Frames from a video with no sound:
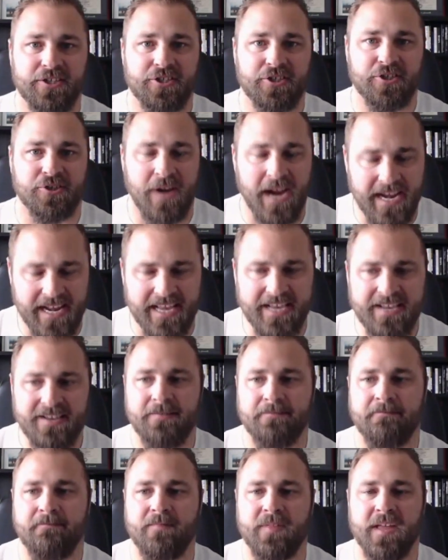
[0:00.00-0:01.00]

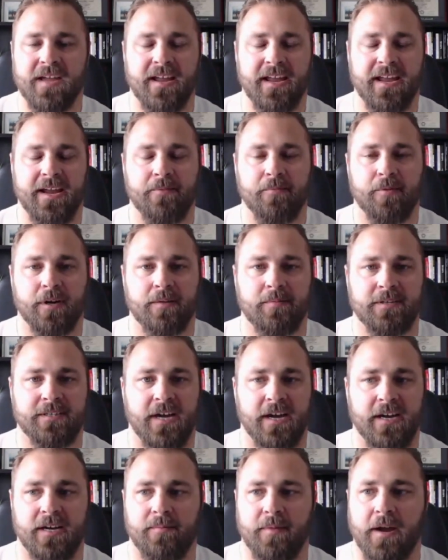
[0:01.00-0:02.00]
training and we're going to be
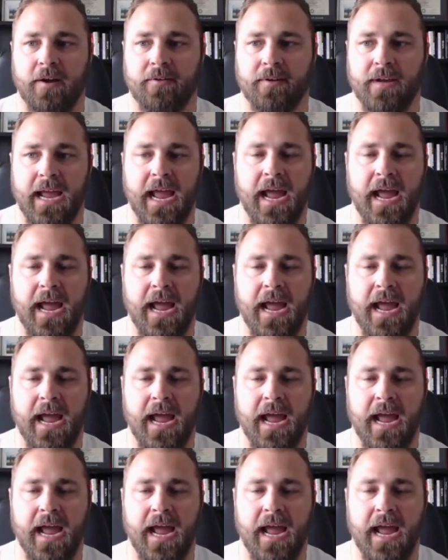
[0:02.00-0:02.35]
talking about